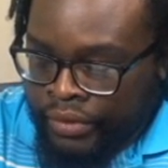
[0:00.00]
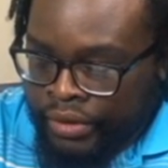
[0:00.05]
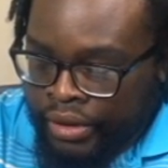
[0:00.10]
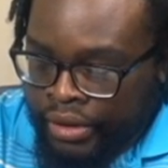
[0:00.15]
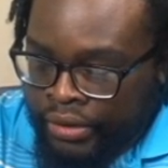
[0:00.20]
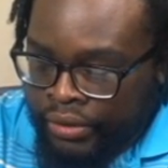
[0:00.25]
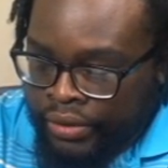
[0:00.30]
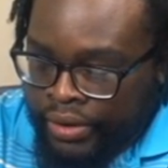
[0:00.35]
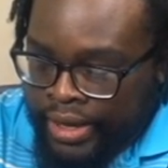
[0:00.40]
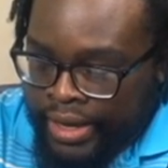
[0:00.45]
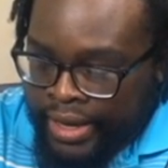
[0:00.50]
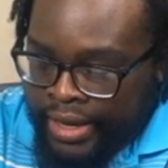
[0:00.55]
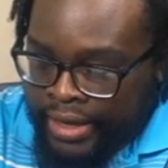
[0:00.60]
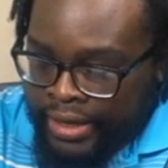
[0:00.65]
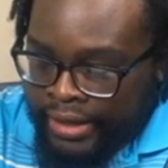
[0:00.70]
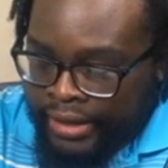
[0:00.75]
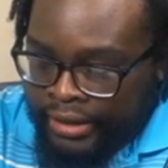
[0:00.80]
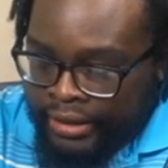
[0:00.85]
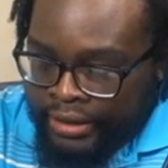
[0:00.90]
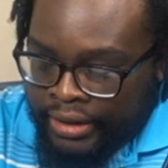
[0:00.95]

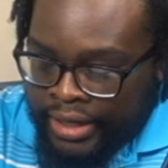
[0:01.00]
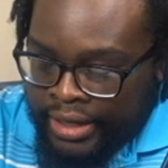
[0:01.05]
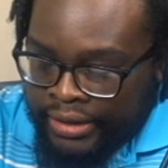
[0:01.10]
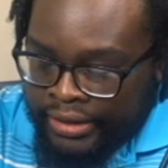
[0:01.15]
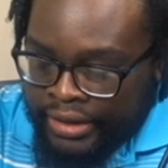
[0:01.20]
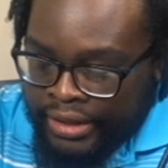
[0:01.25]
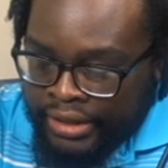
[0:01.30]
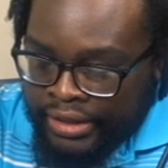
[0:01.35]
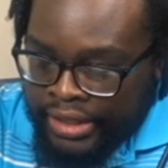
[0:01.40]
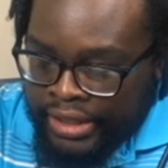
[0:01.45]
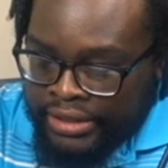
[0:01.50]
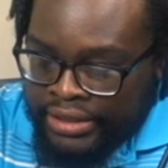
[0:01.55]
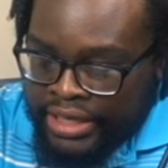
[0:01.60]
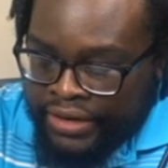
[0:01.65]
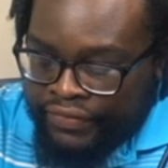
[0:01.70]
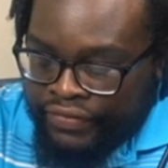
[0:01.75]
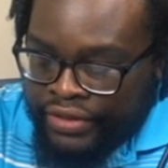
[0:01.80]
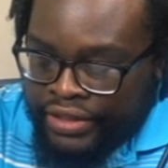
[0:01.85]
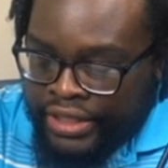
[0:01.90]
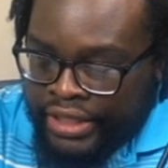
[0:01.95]
Okay, I think that's
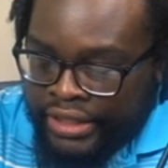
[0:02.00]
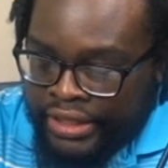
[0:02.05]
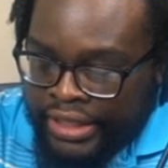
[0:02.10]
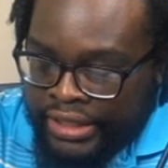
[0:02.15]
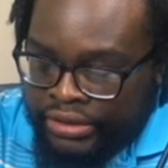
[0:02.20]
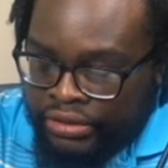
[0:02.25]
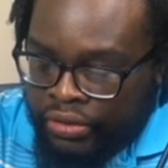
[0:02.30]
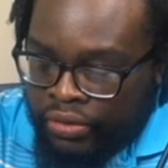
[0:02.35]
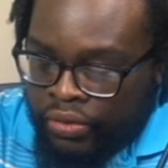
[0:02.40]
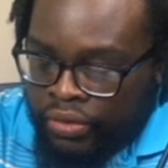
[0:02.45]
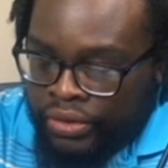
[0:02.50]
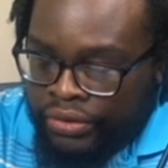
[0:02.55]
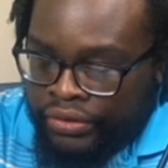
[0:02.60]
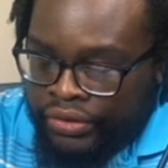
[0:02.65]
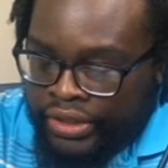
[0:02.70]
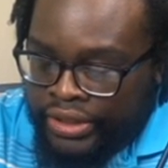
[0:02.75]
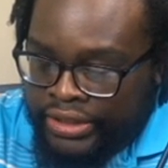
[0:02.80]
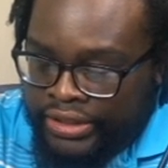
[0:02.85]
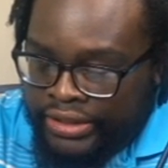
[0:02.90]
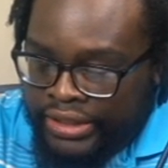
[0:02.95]
everything that's on
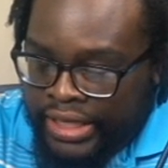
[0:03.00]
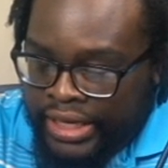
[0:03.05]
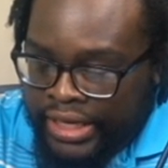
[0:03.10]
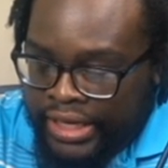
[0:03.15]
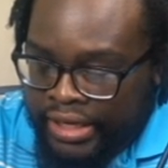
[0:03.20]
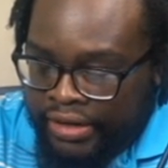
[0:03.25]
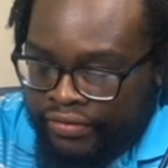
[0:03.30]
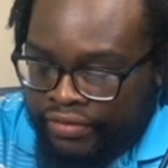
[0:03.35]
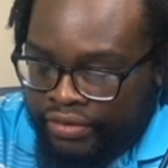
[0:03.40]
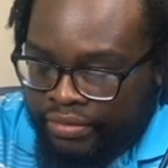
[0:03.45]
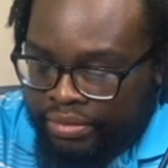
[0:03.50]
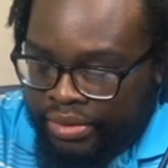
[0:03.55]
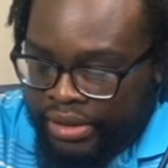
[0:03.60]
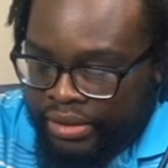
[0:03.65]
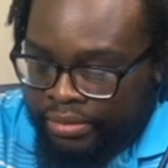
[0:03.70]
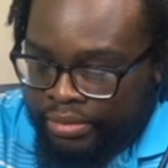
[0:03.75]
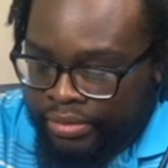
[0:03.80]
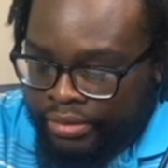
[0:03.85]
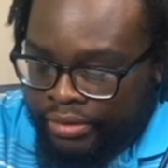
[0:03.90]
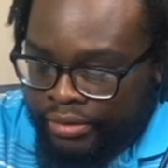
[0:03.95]
this side of the
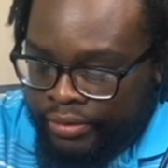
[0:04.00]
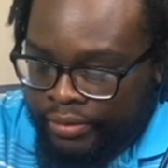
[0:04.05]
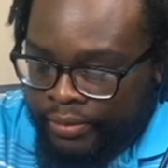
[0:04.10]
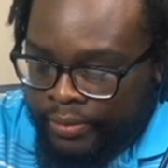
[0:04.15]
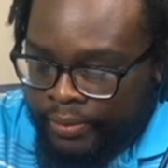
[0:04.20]
paper.